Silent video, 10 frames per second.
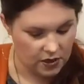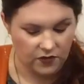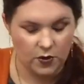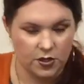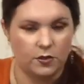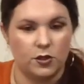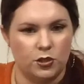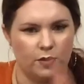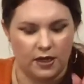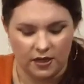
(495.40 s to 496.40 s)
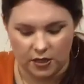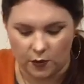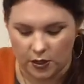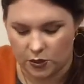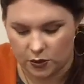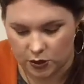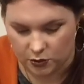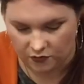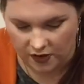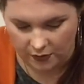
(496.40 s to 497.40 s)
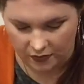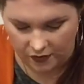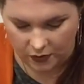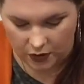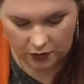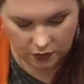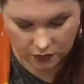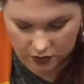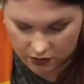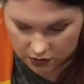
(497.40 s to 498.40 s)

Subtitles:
of course you could do anything you wanted. You could do family photos,